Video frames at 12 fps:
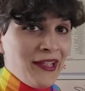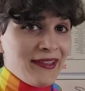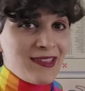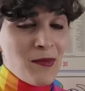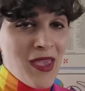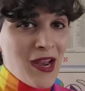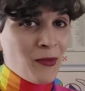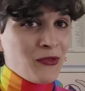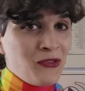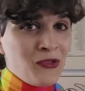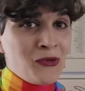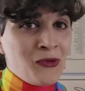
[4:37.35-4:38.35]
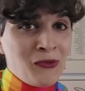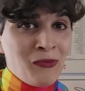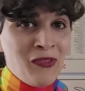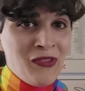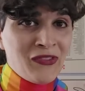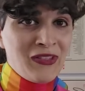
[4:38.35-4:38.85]
some animals do
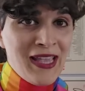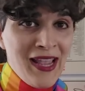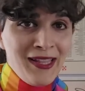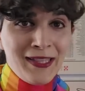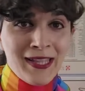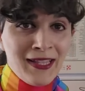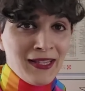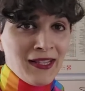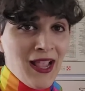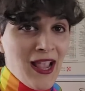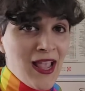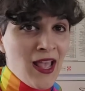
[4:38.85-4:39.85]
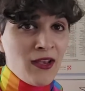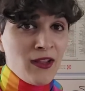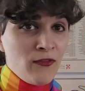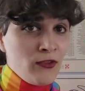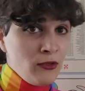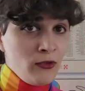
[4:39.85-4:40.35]
this gay thing, and
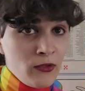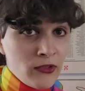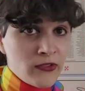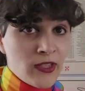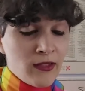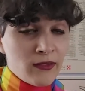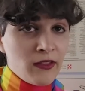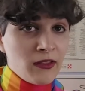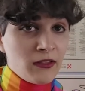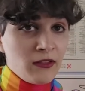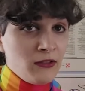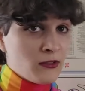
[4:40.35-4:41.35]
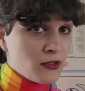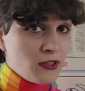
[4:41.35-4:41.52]
if you do this gay thing,